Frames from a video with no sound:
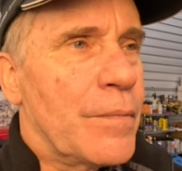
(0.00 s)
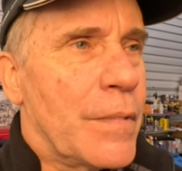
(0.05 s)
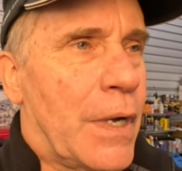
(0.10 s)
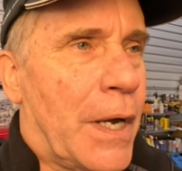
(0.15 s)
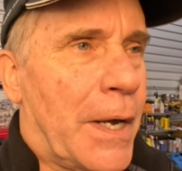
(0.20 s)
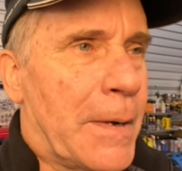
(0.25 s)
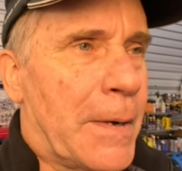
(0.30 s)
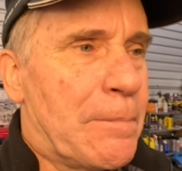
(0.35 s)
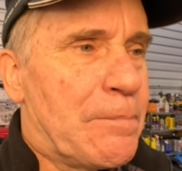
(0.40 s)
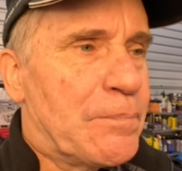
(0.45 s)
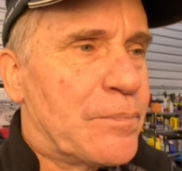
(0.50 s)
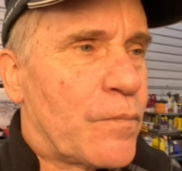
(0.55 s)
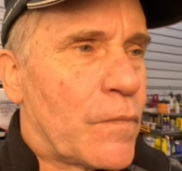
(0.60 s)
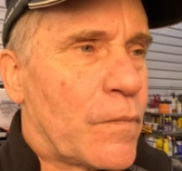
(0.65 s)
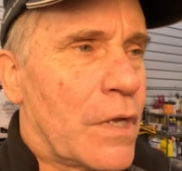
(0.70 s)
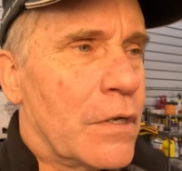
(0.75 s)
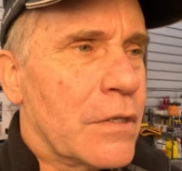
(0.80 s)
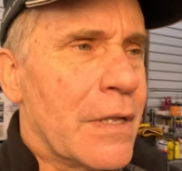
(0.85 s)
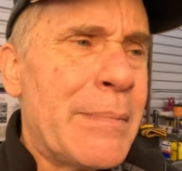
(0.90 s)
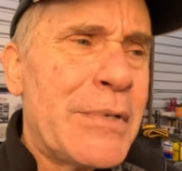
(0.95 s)

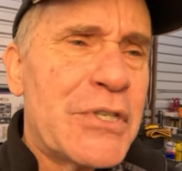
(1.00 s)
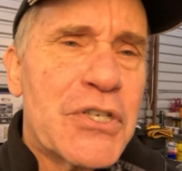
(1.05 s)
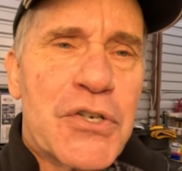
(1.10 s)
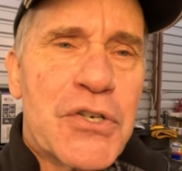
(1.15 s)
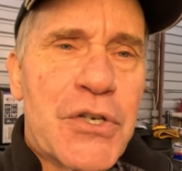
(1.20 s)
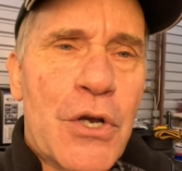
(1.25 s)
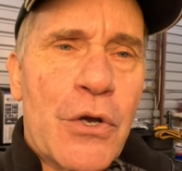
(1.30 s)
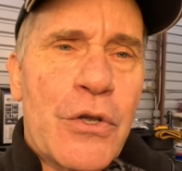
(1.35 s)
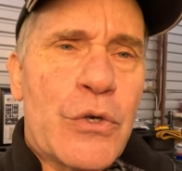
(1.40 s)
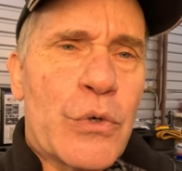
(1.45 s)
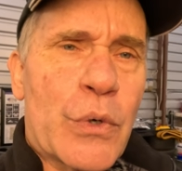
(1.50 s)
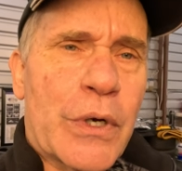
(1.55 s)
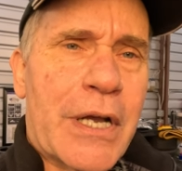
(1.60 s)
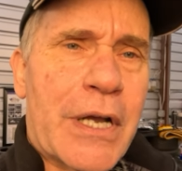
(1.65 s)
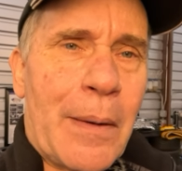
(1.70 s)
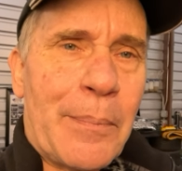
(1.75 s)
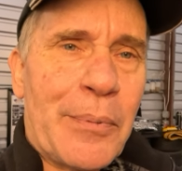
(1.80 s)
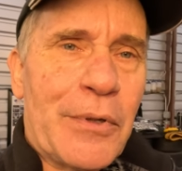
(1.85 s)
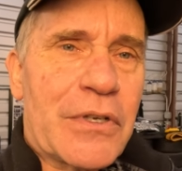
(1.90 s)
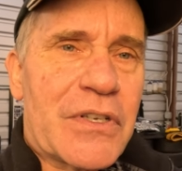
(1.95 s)
let me just show you a
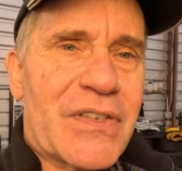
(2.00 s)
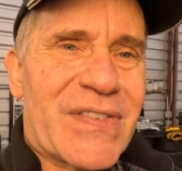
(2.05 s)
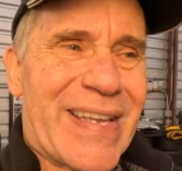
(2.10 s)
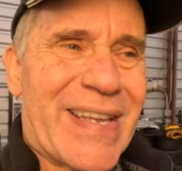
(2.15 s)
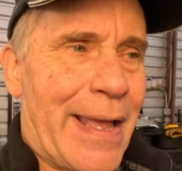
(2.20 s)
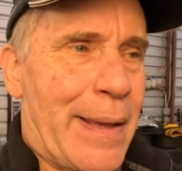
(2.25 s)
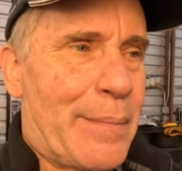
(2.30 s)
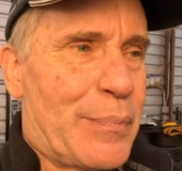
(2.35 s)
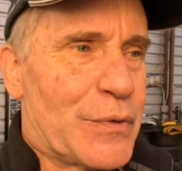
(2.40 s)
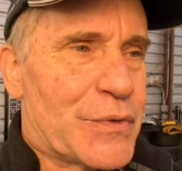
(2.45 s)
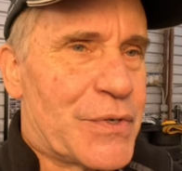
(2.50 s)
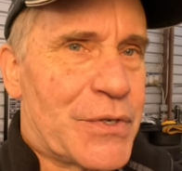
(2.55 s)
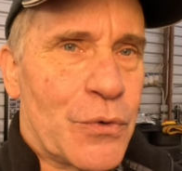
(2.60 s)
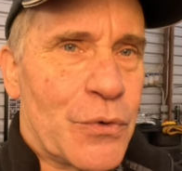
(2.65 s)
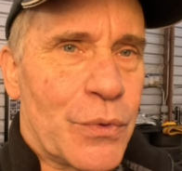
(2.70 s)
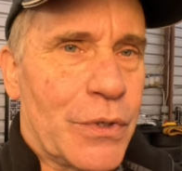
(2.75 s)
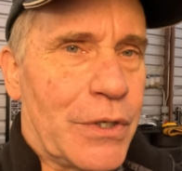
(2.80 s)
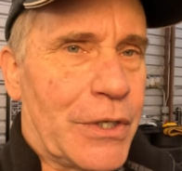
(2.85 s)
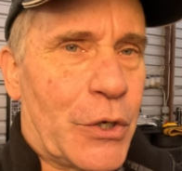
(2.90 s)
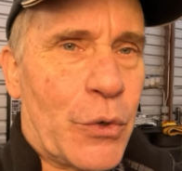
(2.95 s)
couple examples here
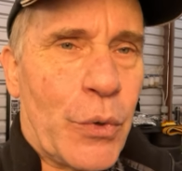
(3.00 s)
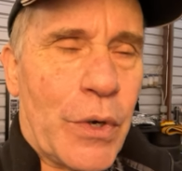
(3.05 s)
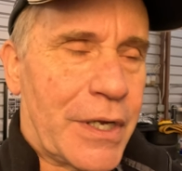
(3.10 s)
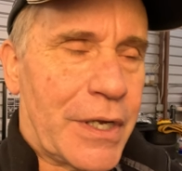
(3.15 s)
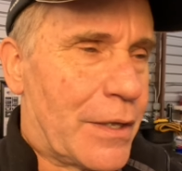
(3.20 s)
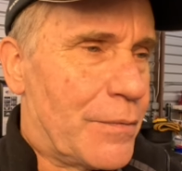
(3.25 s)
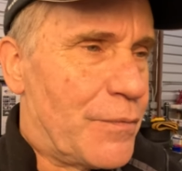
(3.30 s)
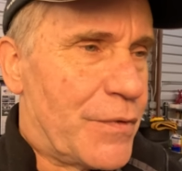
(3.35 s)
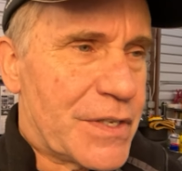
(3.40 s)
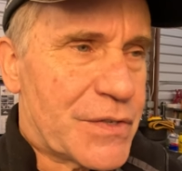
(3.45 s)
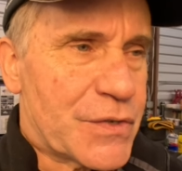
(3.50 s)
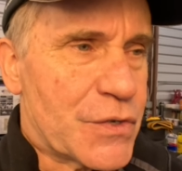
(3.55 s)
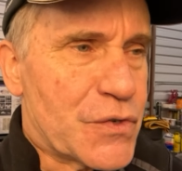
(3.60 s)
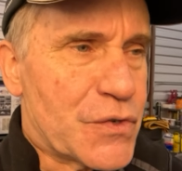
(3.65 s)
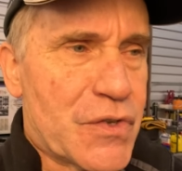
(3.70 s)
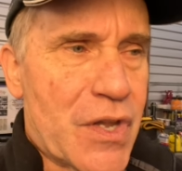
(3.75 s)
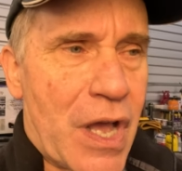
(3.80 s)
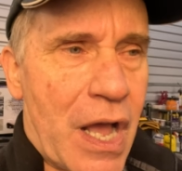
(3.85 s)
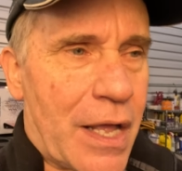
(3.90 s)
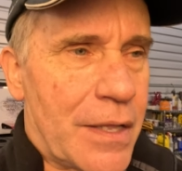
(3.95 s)
really quick. And this
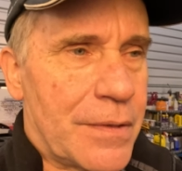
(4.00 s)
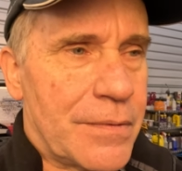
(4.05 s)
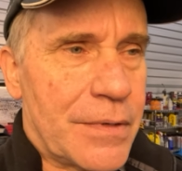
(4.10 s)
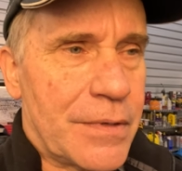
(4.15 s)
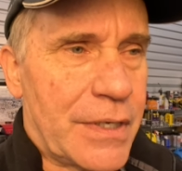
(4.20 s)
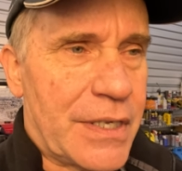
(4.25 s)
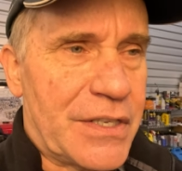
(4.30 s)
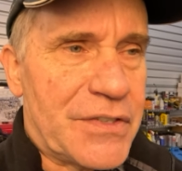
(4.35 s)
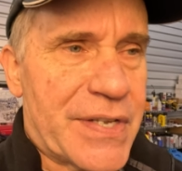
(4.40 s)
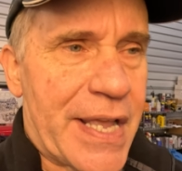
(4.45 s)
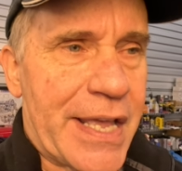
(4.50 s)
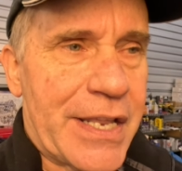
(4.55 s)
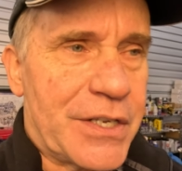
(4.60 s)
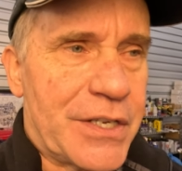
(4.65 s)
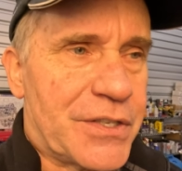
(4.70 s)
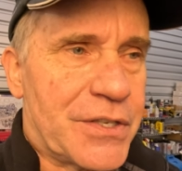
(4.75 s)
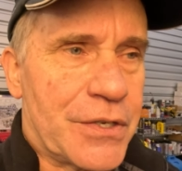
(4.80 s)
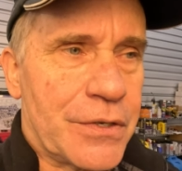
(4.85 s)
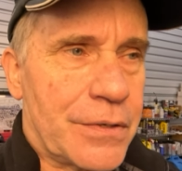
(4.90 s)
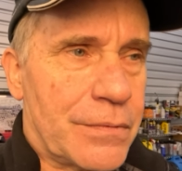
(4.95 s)
is not
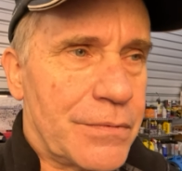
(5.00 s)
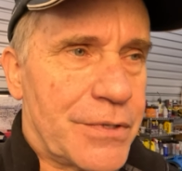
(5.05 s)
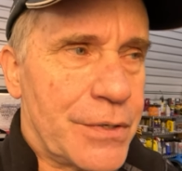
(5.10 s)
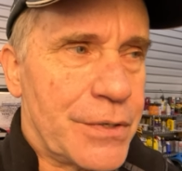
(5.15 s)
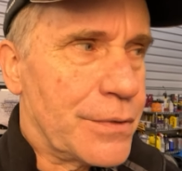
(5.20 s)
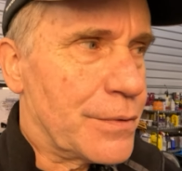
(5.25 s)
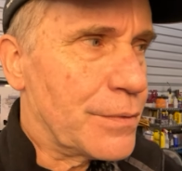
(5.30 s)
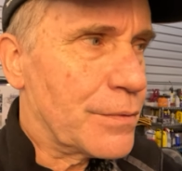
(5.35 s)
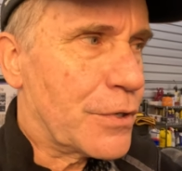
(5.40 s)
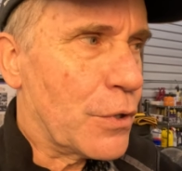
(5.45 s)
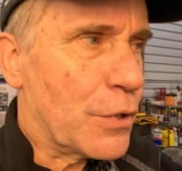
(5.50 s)
intended to